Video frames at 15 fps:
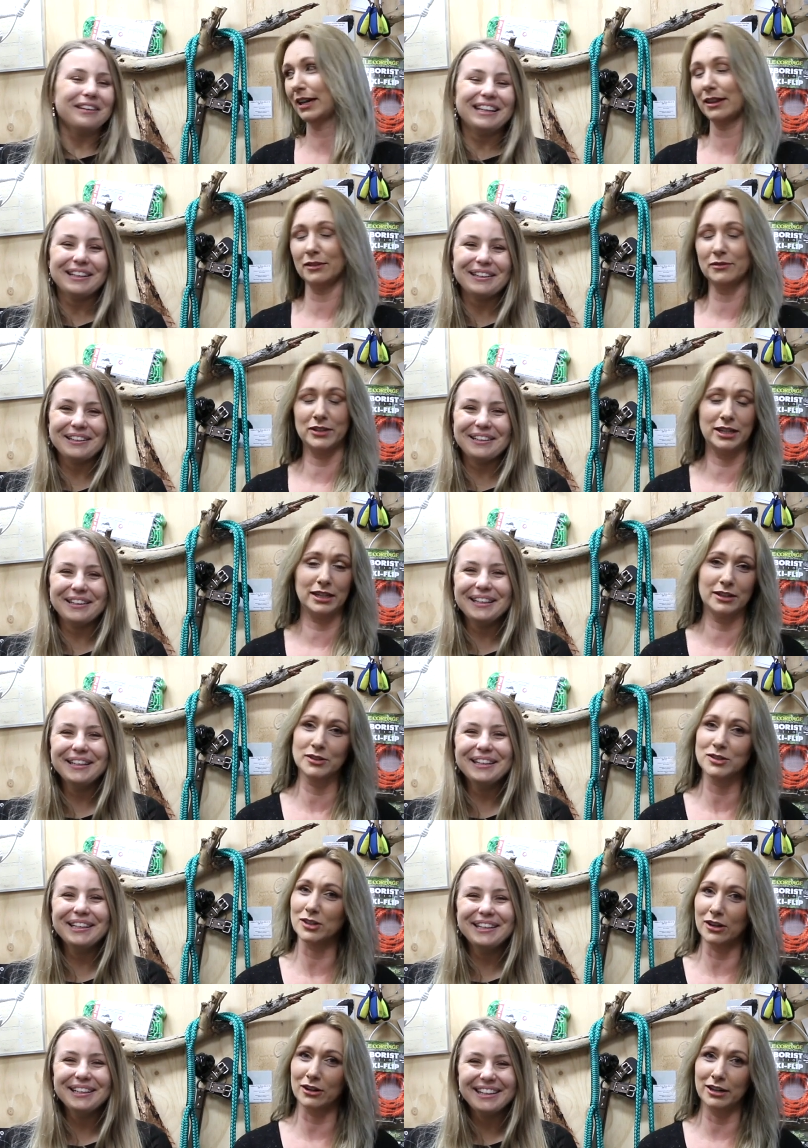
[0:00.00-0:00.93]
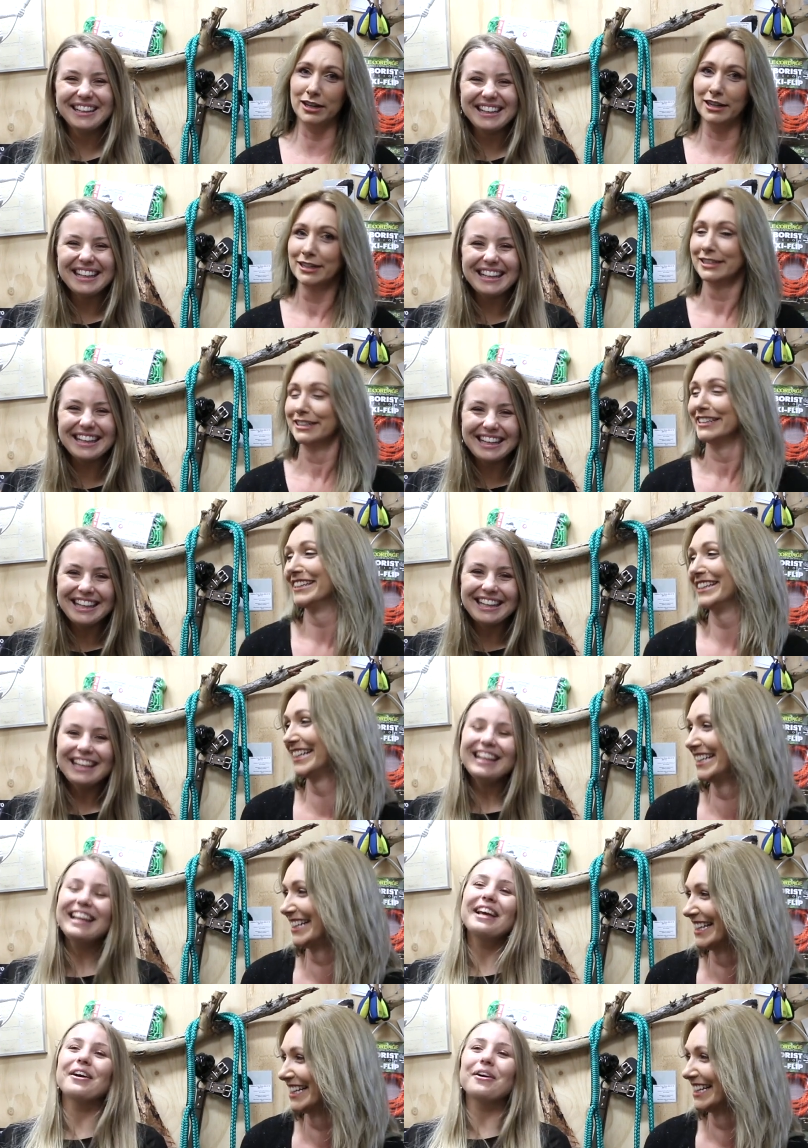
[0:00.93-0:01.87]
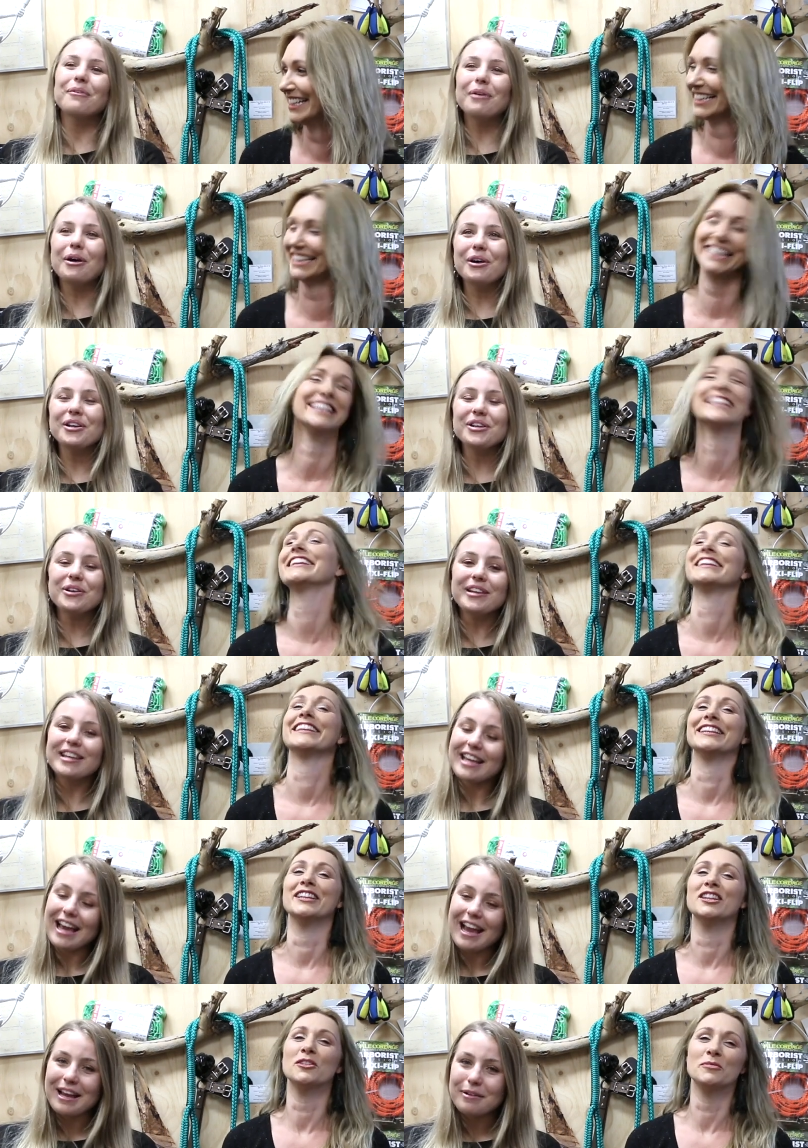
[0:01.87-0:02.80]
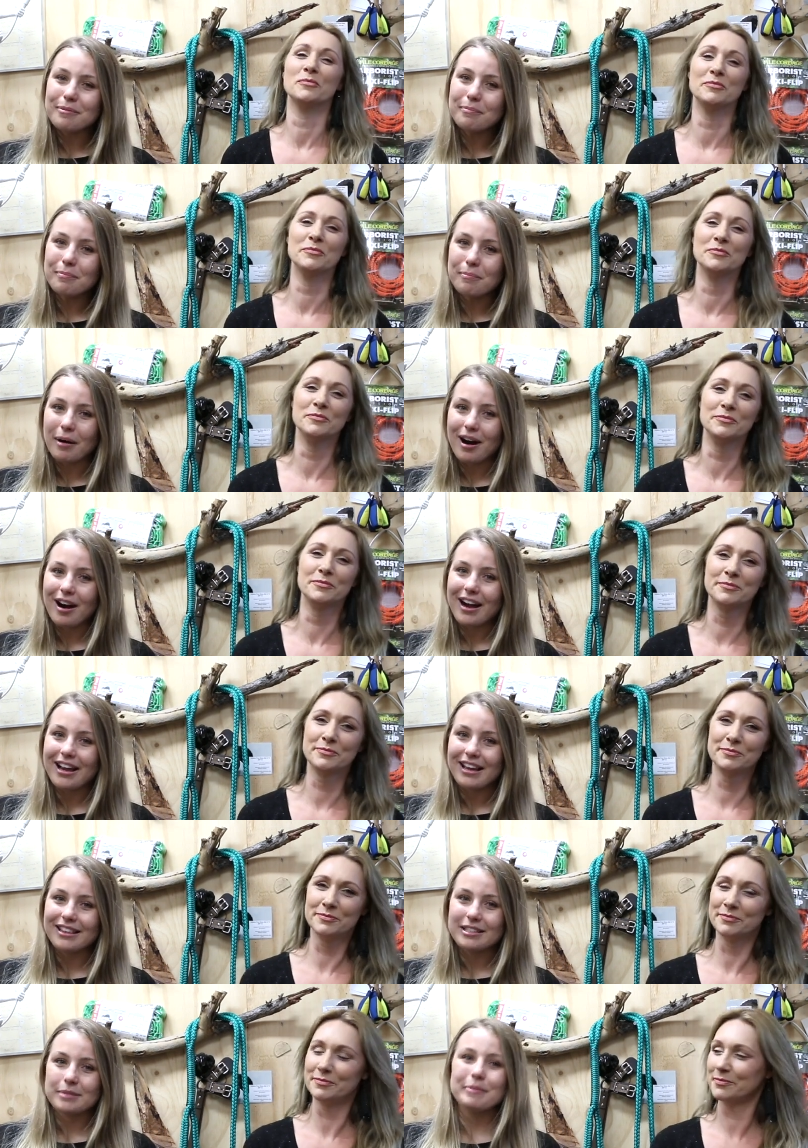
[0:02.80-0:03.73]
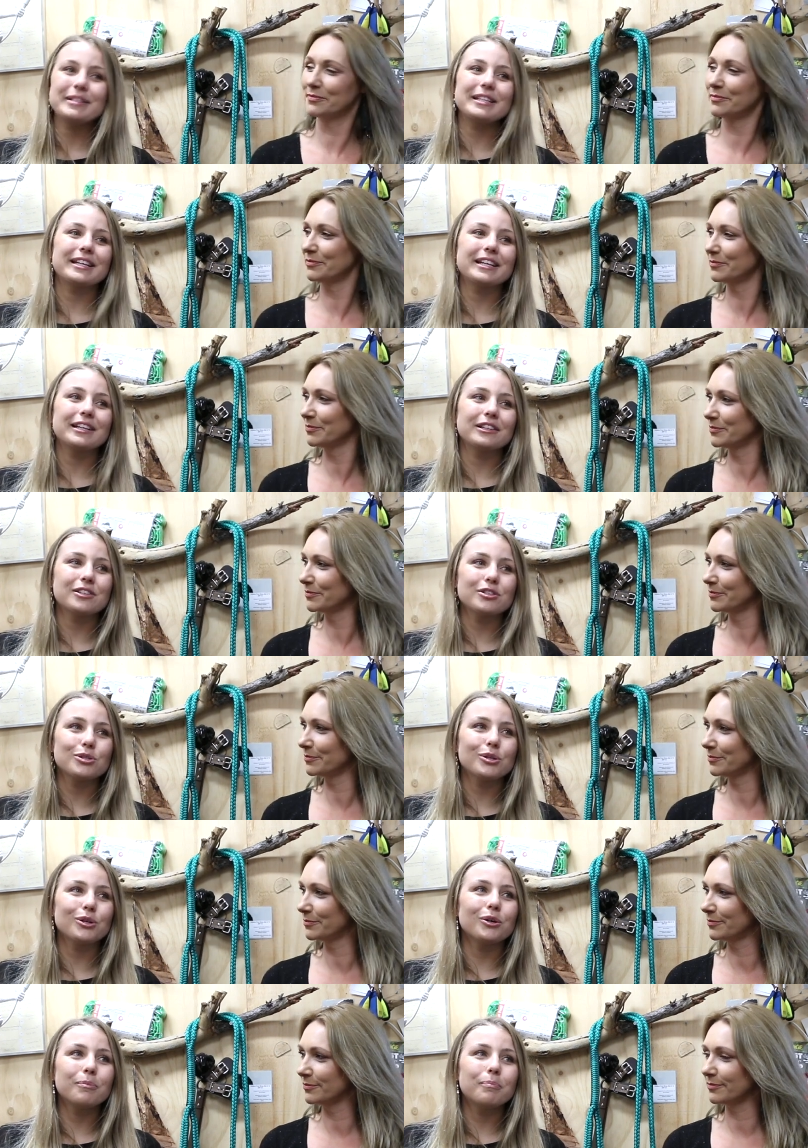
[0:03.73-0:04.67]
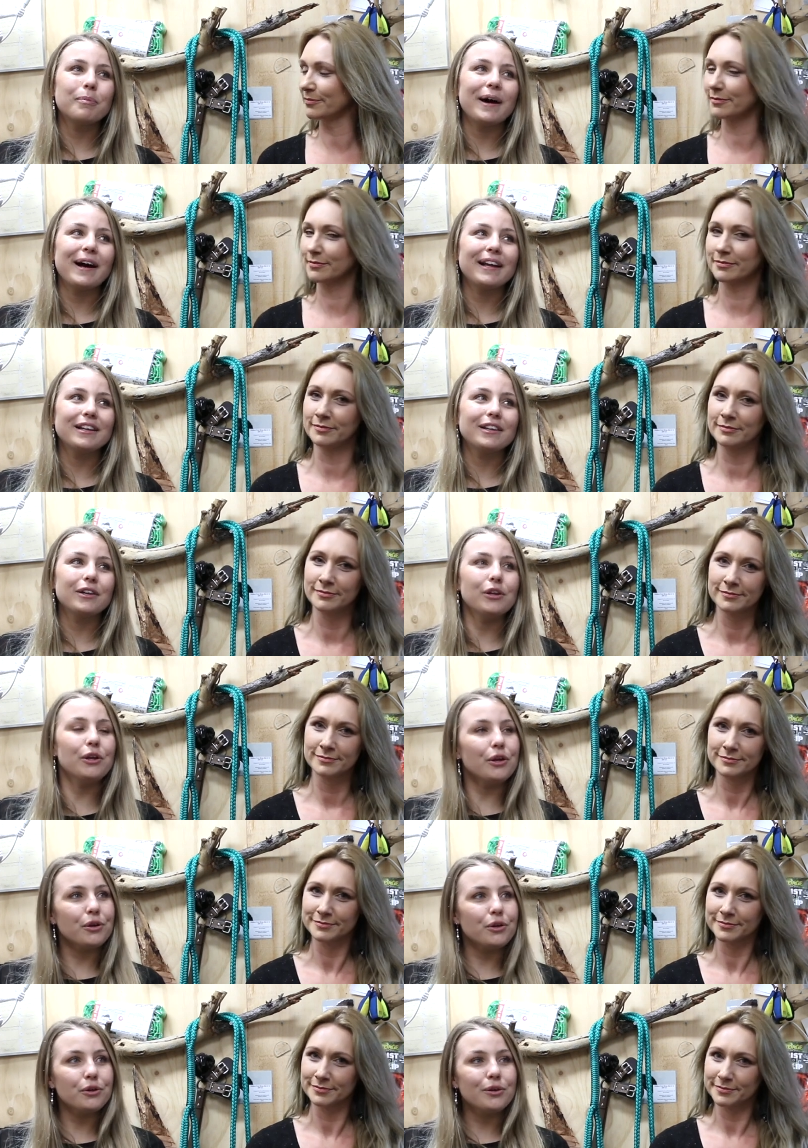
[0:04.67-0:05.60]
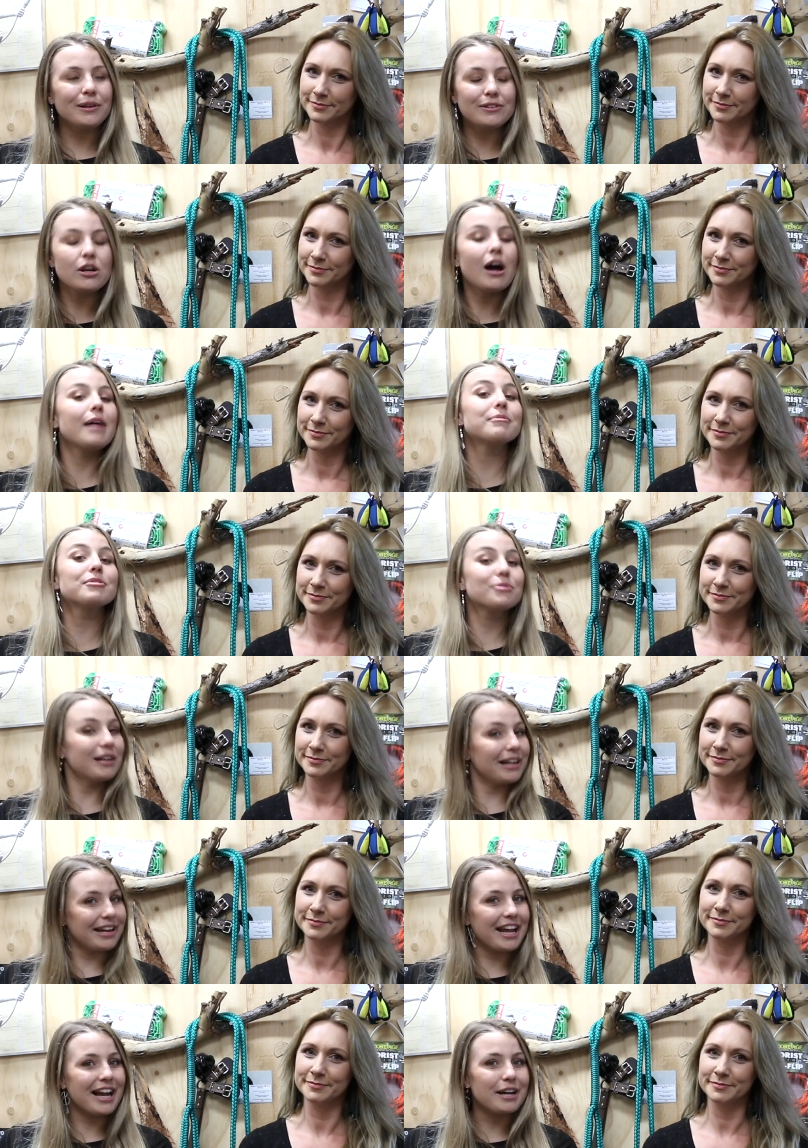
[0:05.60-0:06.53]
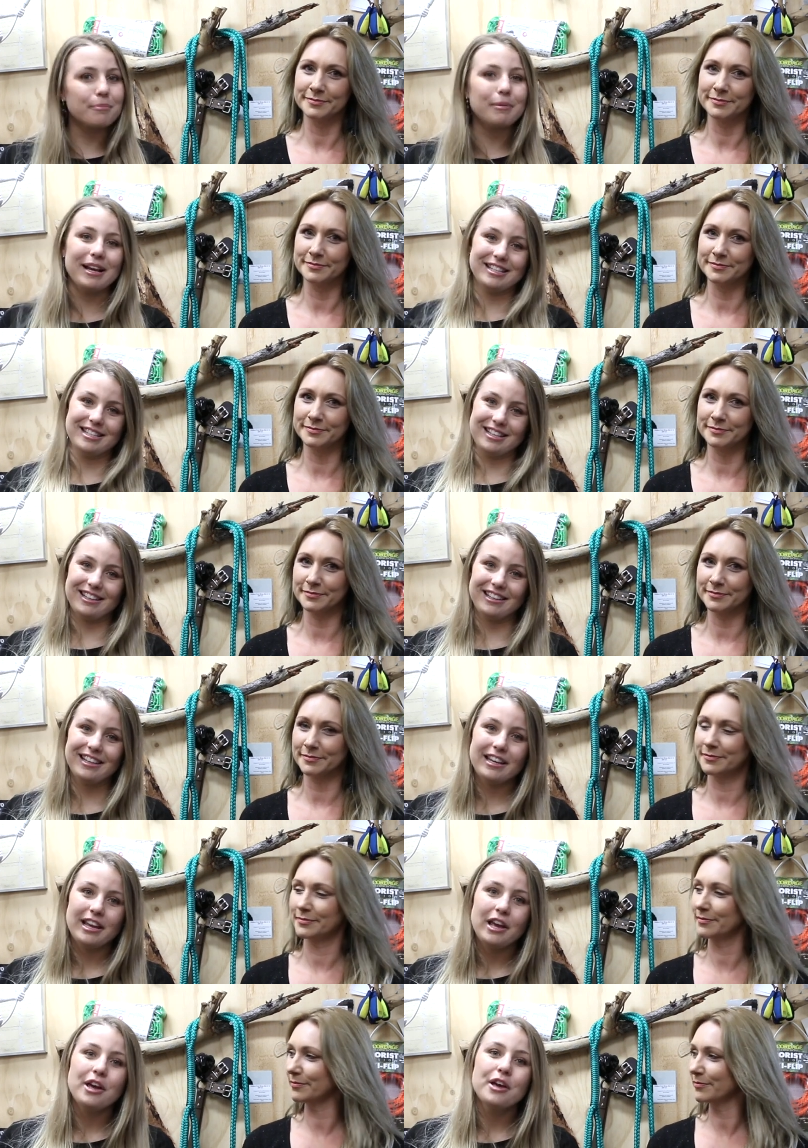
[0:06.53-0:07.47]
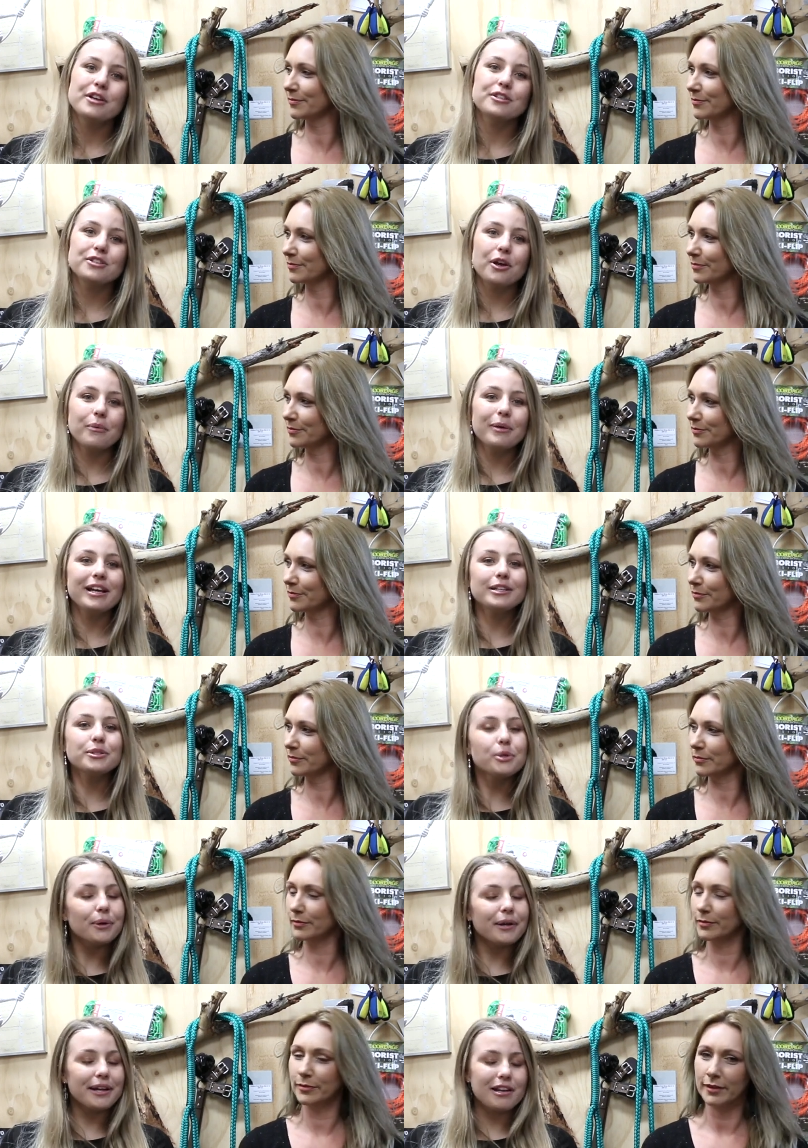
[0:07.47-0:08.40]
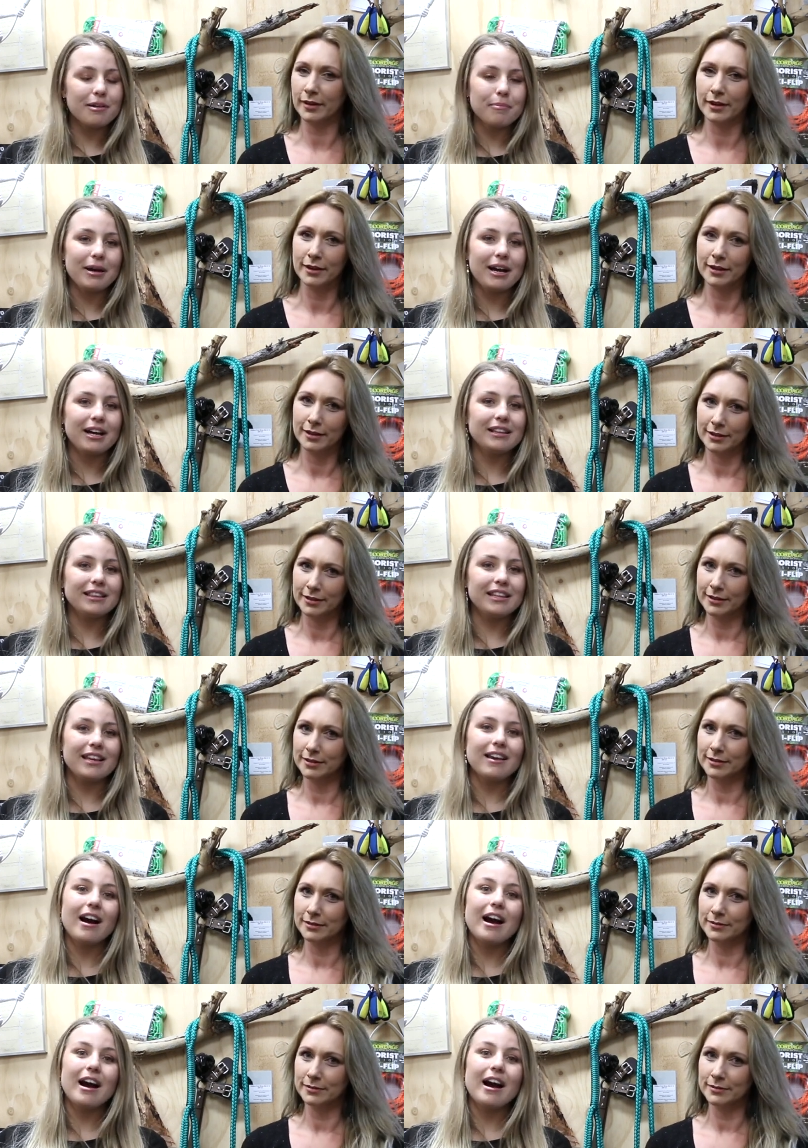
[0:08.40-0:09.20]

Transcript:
Speaker 1: other video, sorry. Well, you can buy this particular saw, but time is running out, basically. So we are talking about the